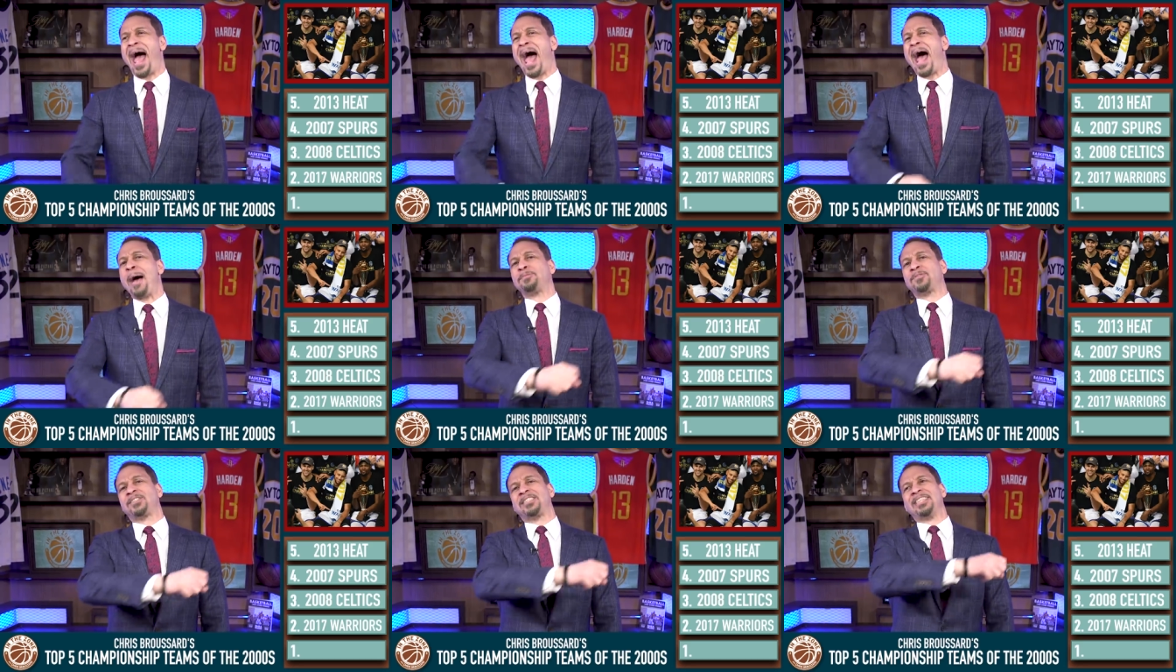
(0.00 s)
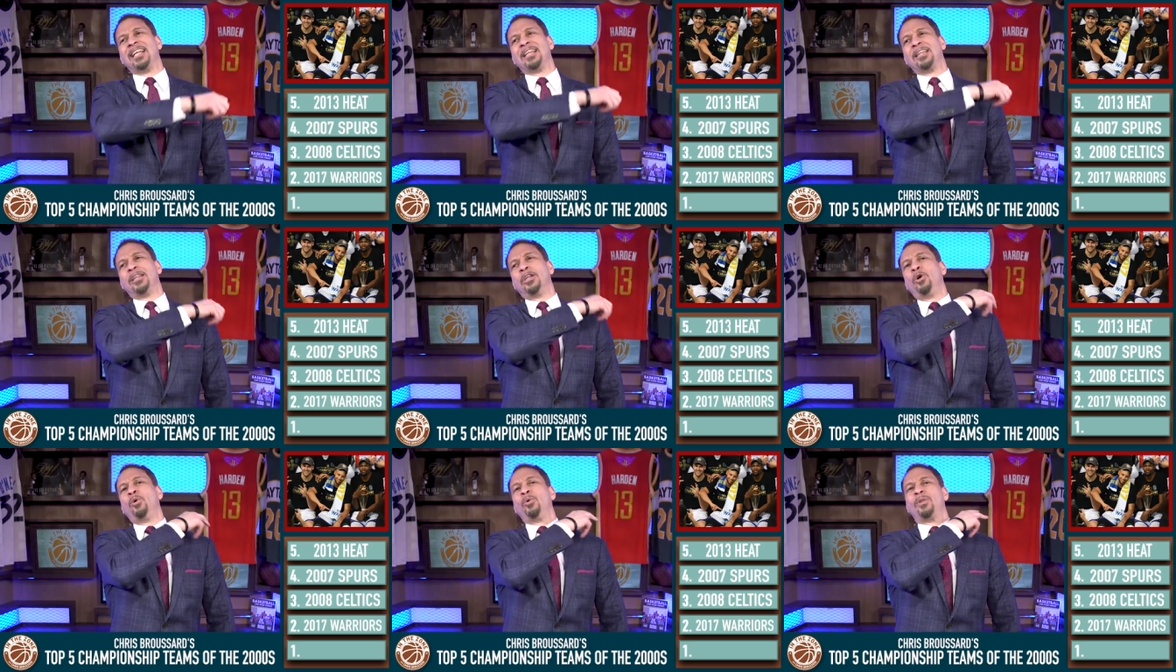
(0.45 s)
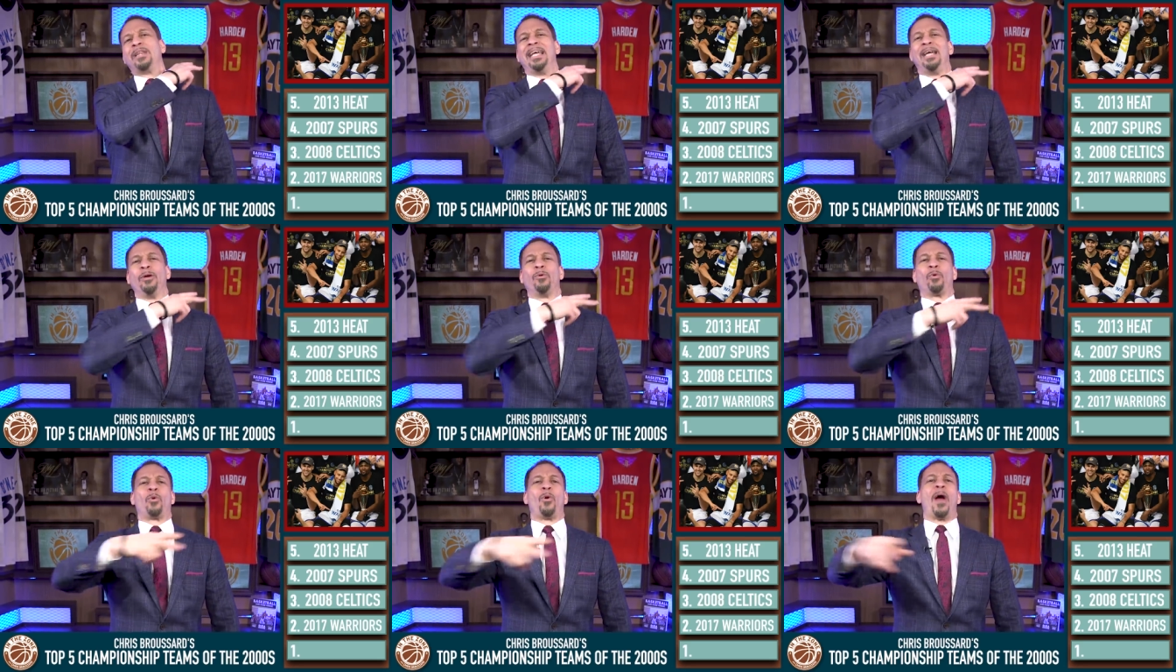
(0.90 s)

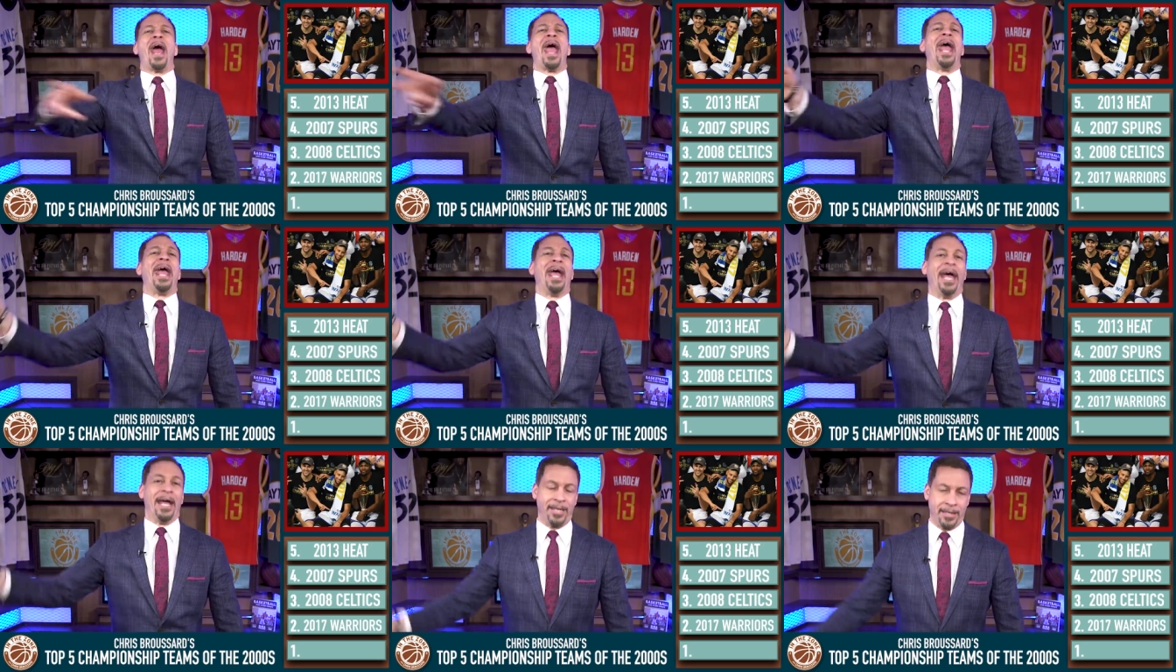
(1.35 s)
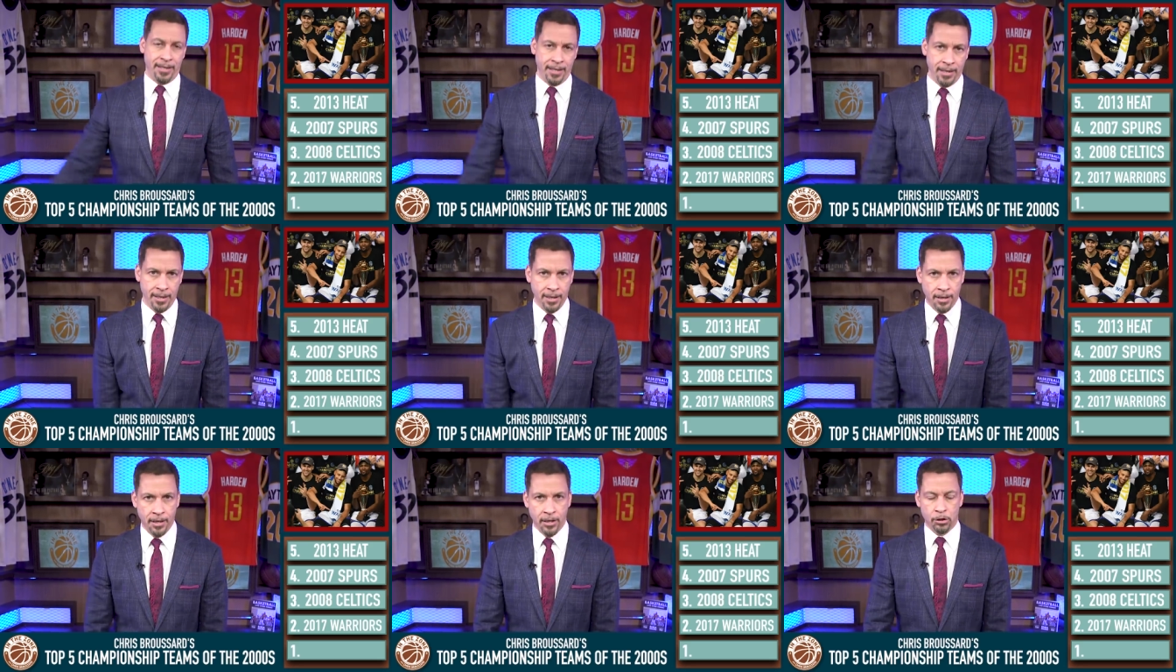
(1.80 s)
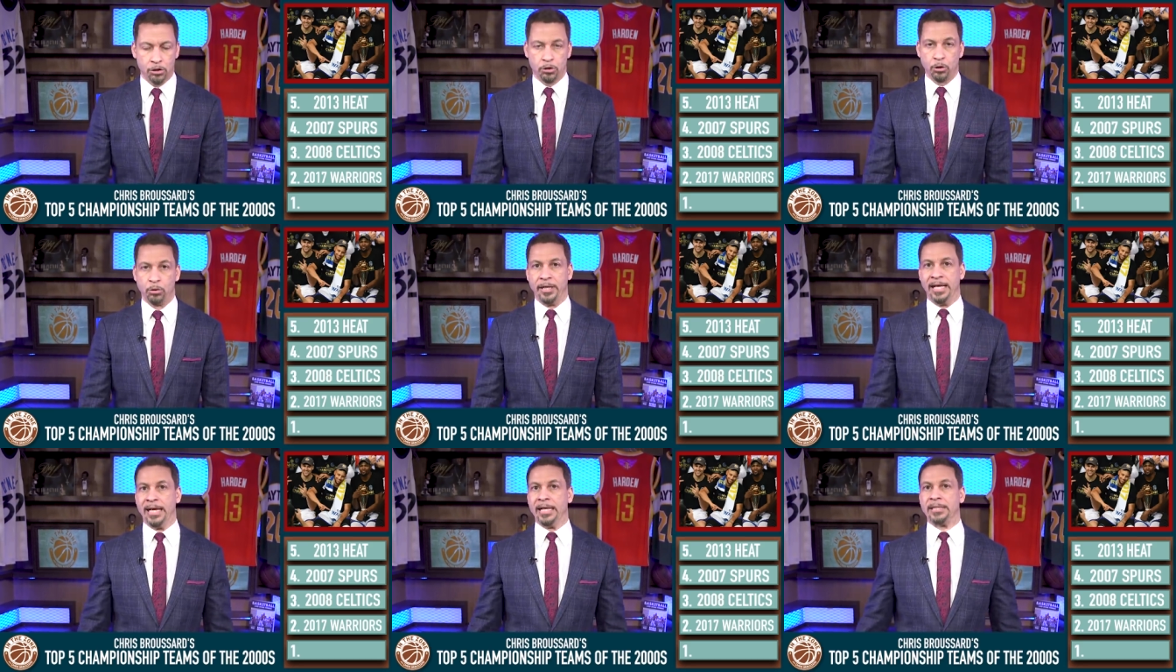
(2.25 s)
Absolutely ran
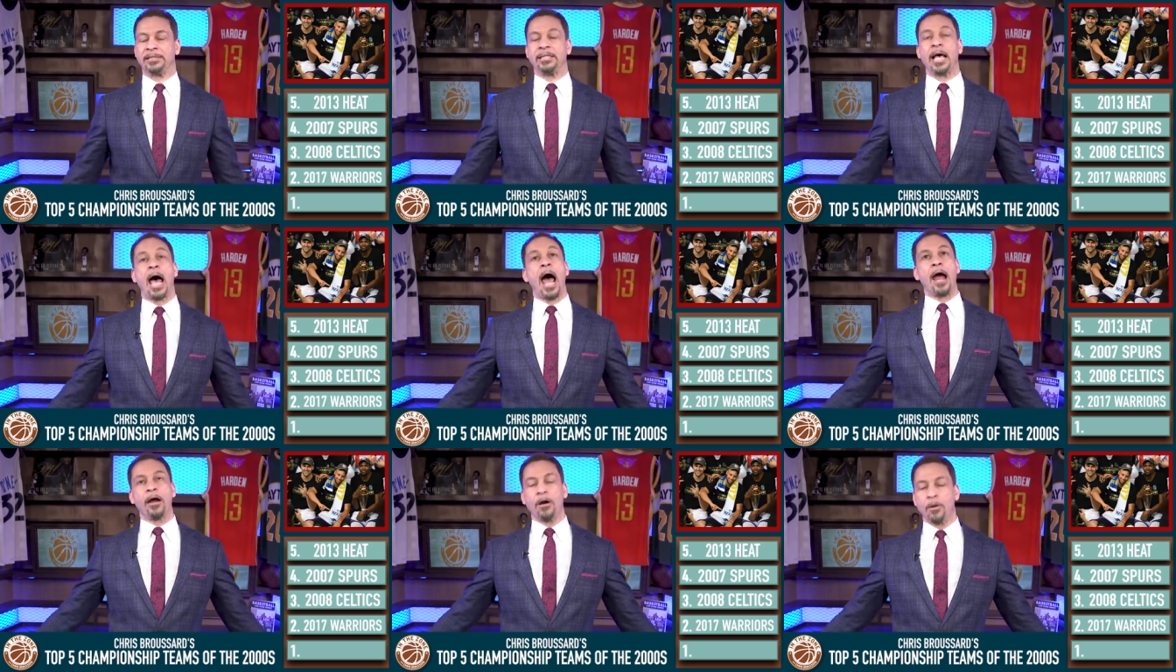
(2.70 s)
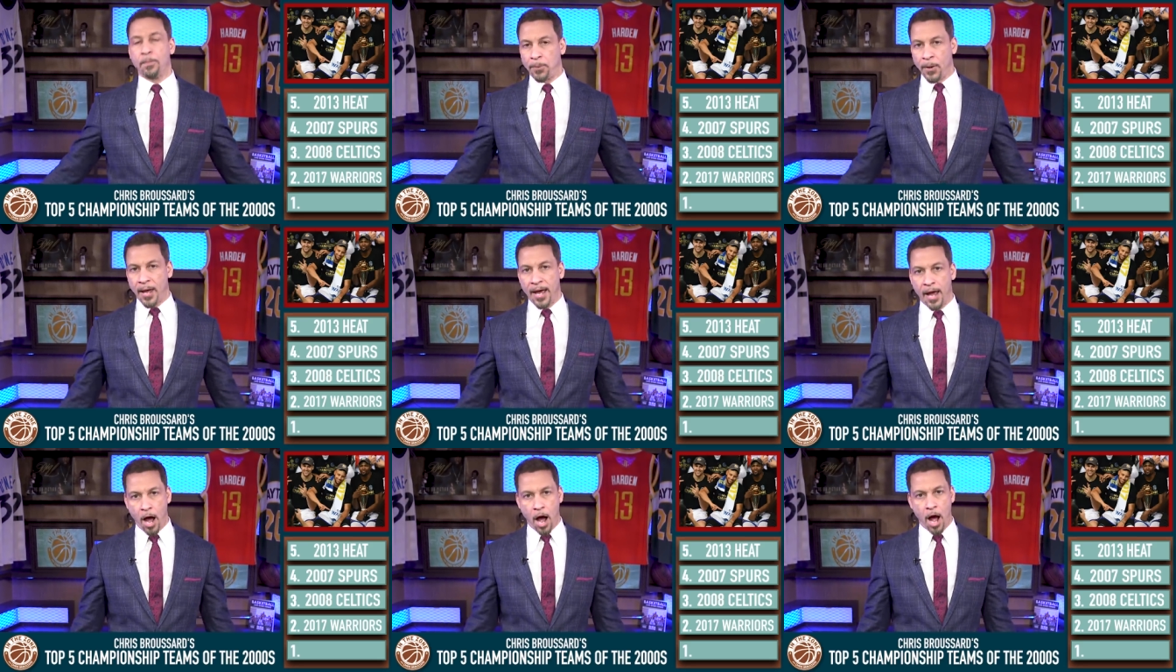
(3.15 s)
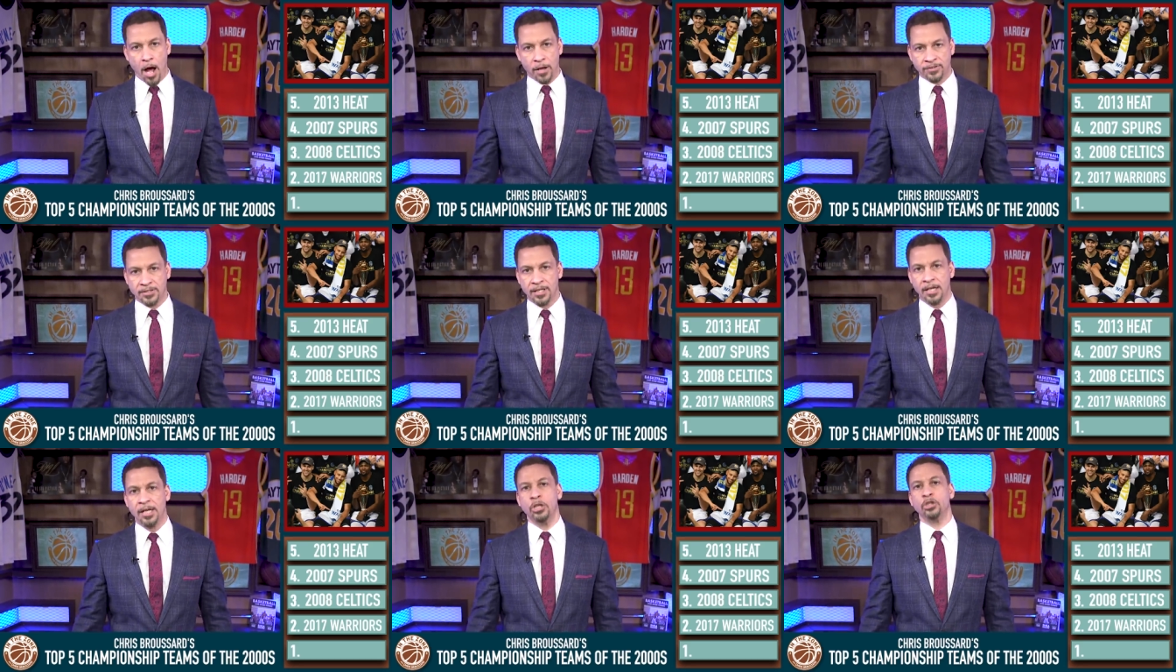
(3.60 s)
through the entire
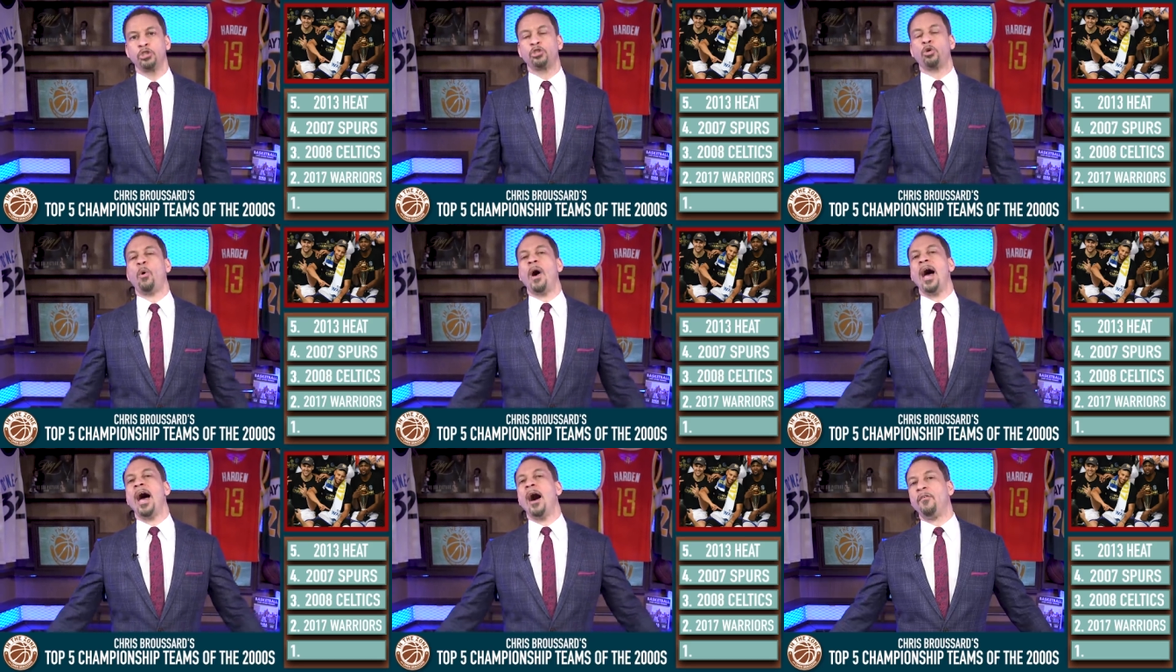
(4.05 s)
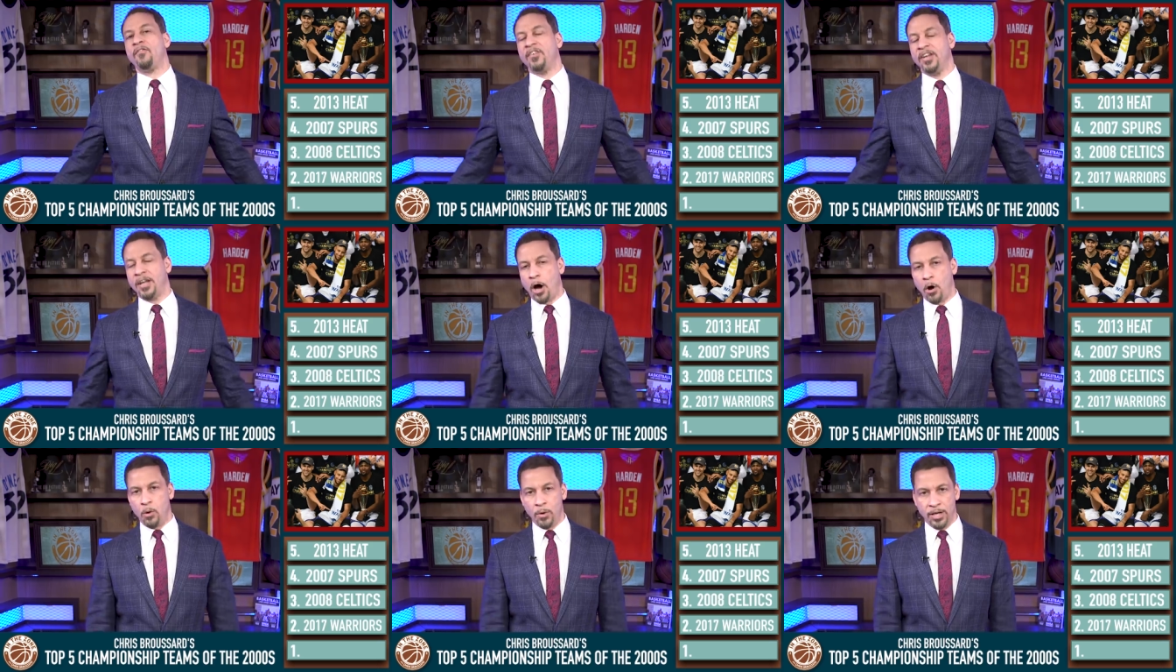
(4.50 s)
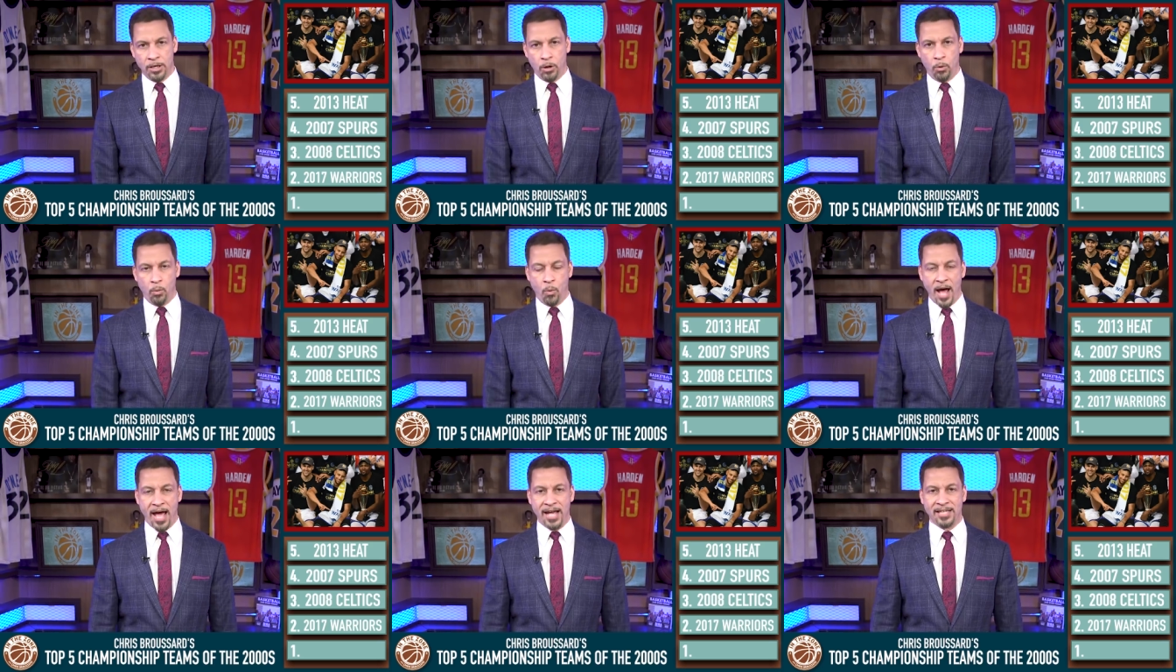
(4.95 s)
playoffs. 12 0 in the
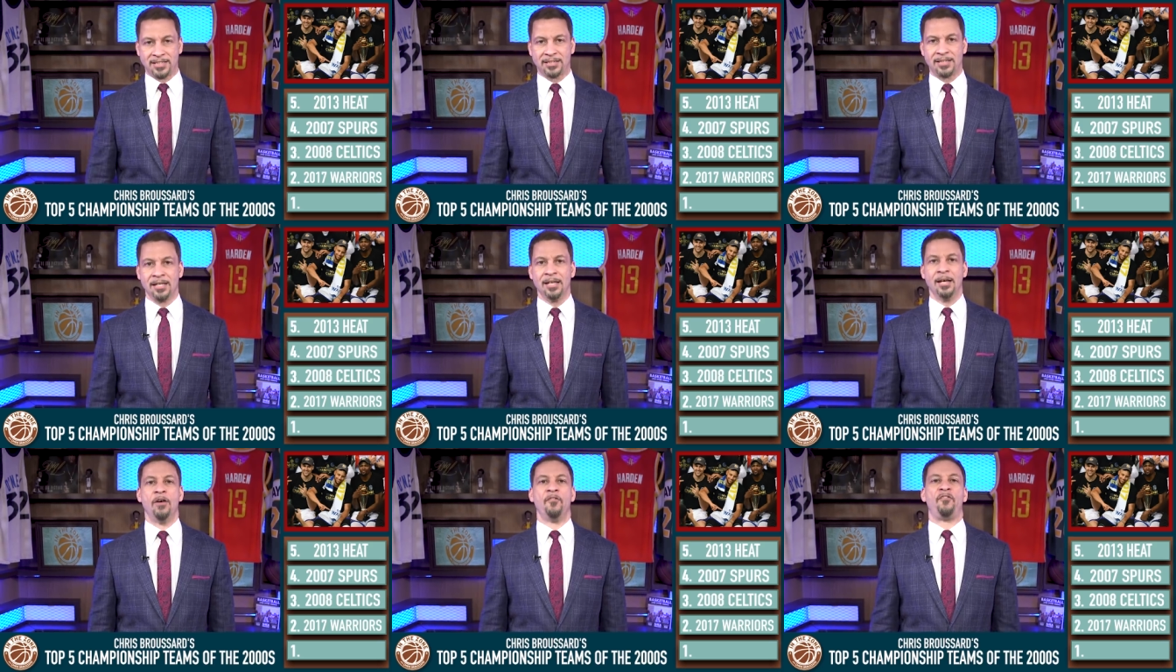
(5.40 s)
West.